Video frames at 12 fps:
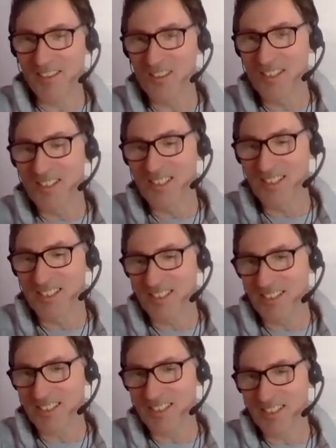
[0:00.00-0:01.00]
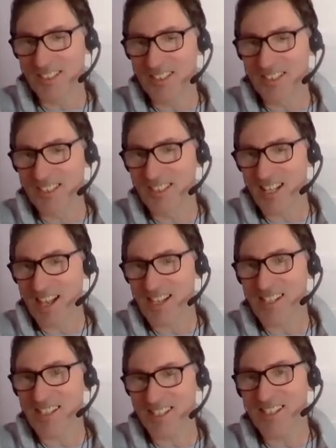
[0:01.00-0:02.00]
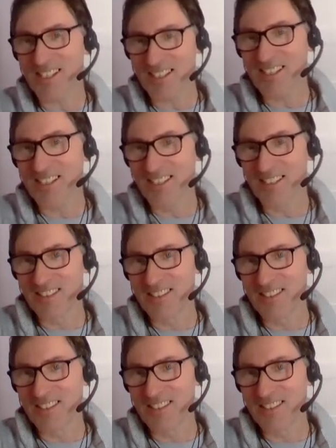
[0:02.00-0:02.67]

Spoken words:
(silent)